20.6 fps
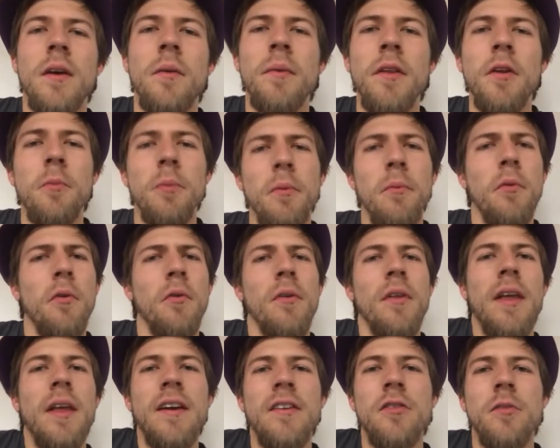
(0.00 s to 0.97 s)
I'm a little bit more
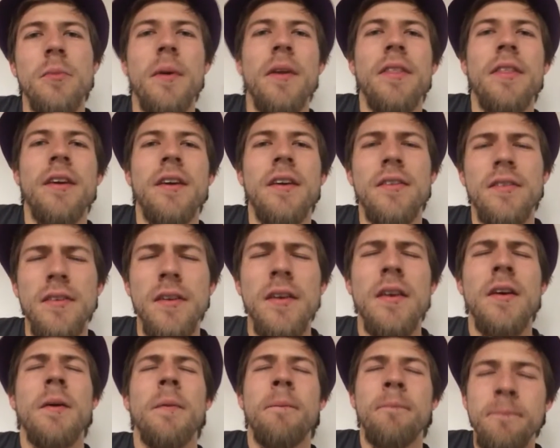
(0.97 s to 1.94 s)
relaxed about things,
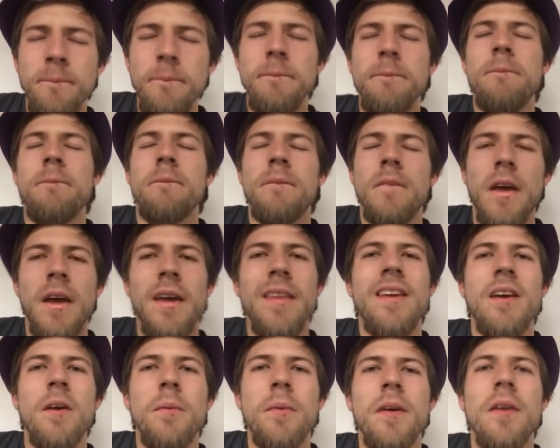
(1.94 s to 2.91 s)
I
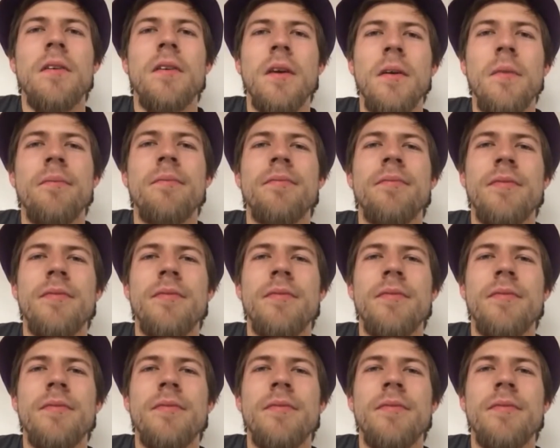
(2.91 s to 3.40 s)
think I'll be okay.